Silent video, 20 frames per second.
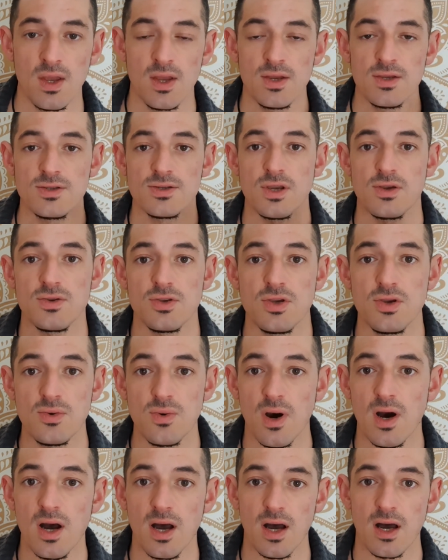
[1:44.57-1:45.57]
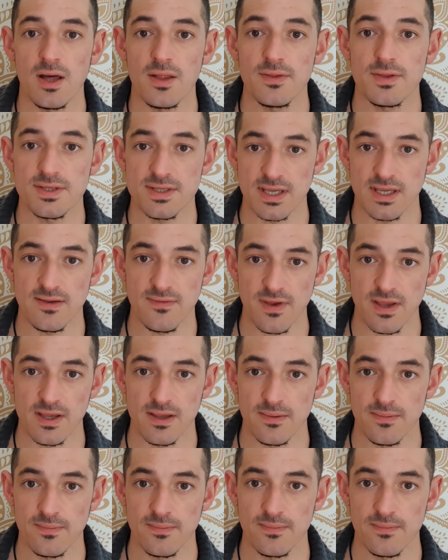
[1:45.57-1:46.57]
So you are the TV.
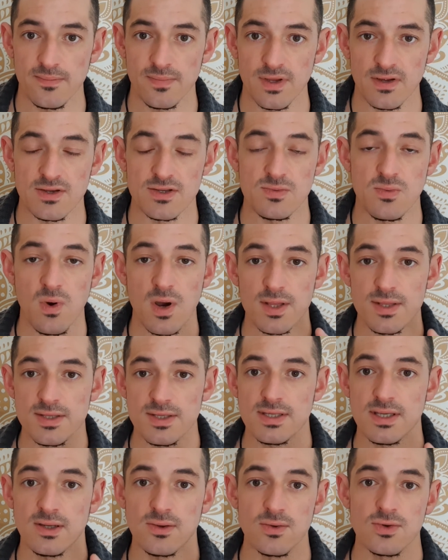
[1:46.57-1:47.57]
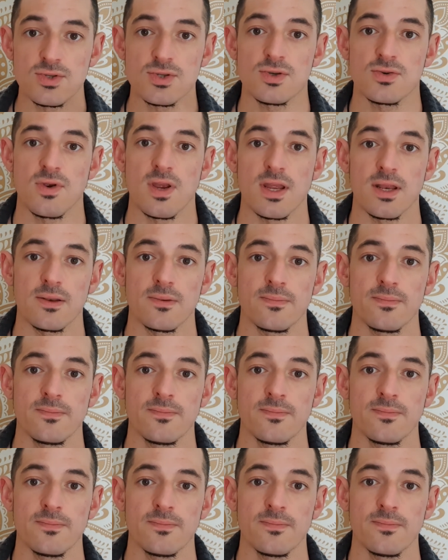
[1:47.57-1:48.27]
There is one single screen.